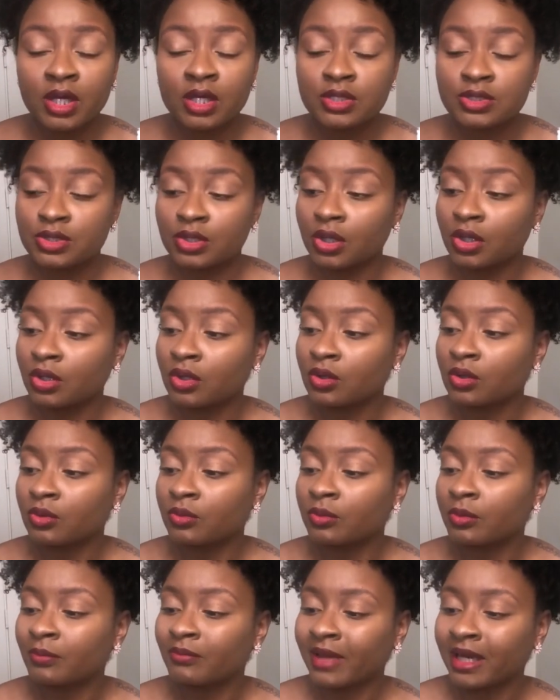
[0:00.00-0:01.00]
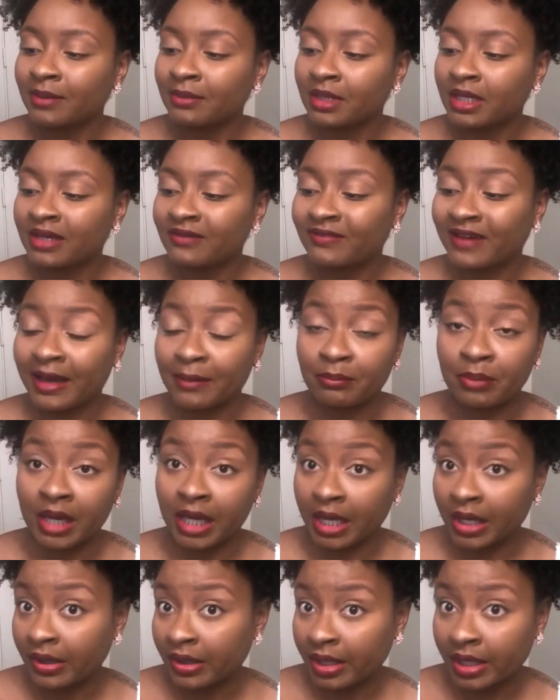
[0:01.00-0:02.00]
So maybe if I
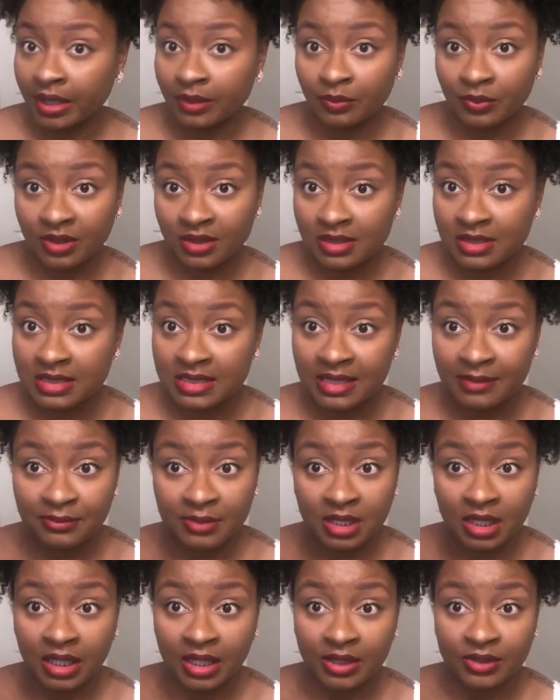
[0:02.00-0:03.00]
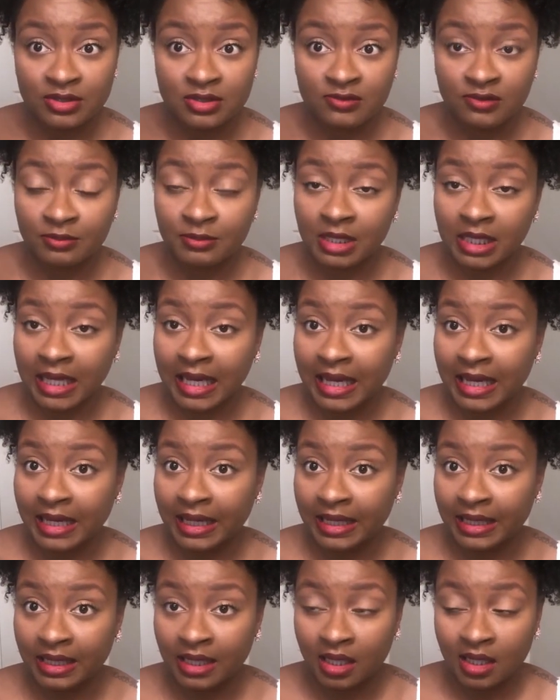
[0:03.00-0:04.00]
pair it with something else from the
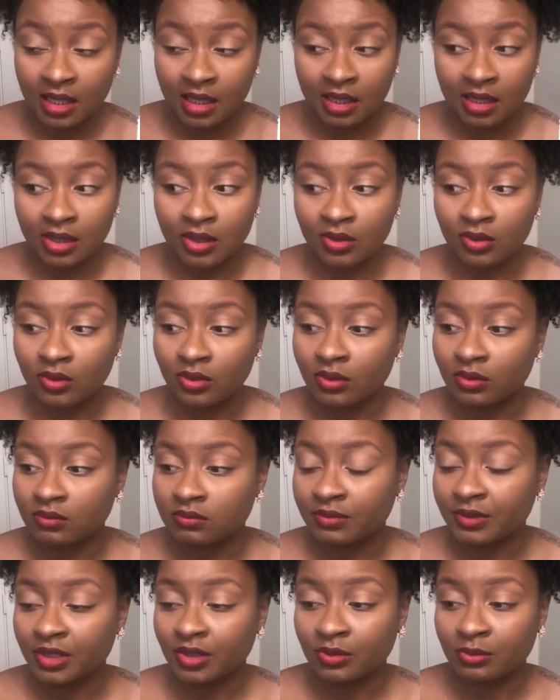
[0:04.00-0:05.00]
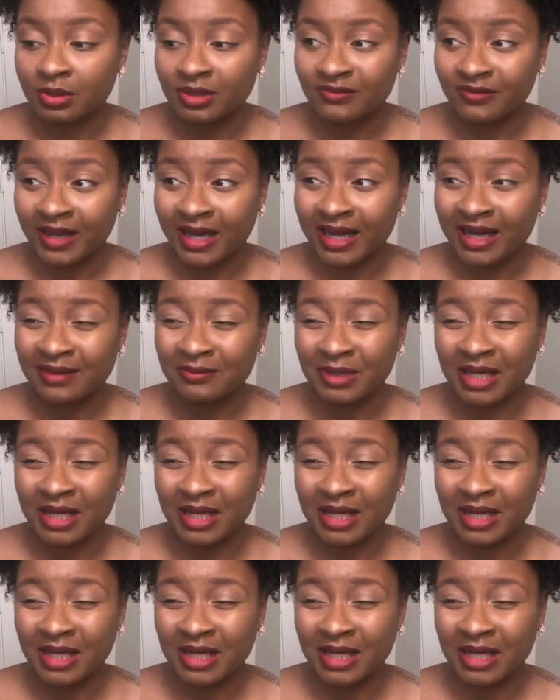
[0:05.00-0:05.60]
line, it'll be fine.